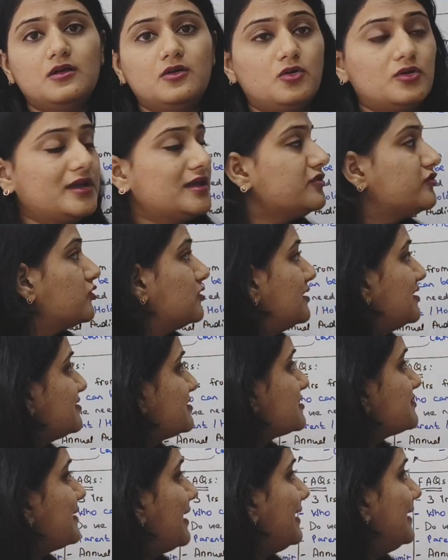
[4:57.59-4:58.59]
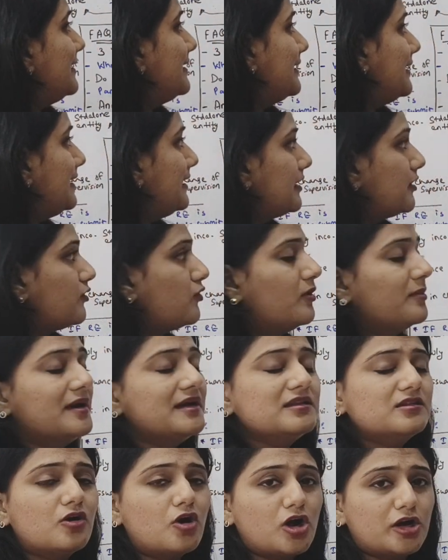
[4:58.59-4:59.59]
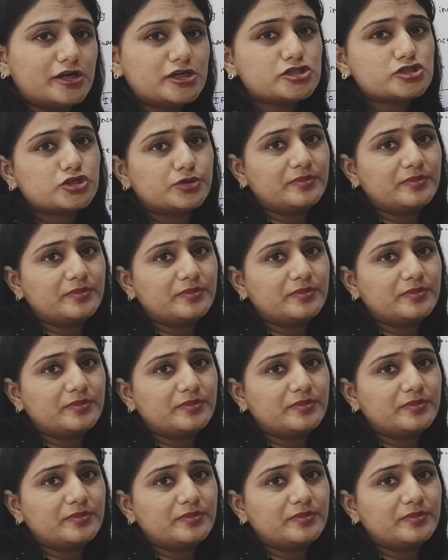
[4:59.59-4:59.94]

Okay, so this is mandatory requirement. The audit